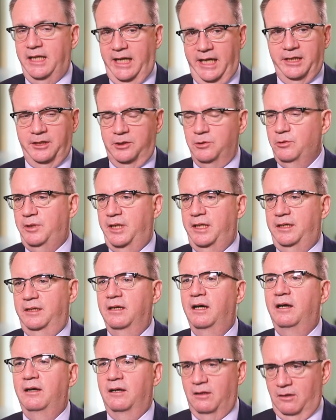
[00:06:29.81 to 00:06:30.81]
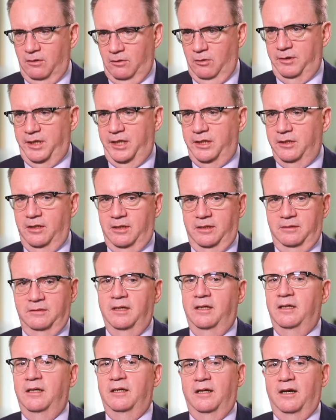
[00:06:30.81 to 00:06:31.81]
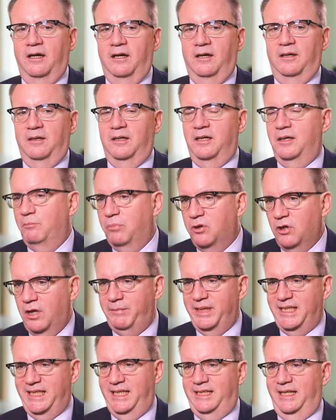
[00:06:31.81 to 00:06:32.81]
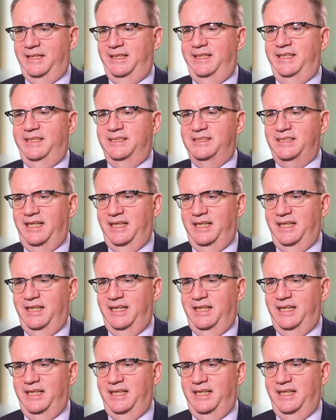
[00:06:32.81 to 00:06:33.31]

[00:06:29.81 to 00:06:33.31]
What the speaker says: including loading on employment entities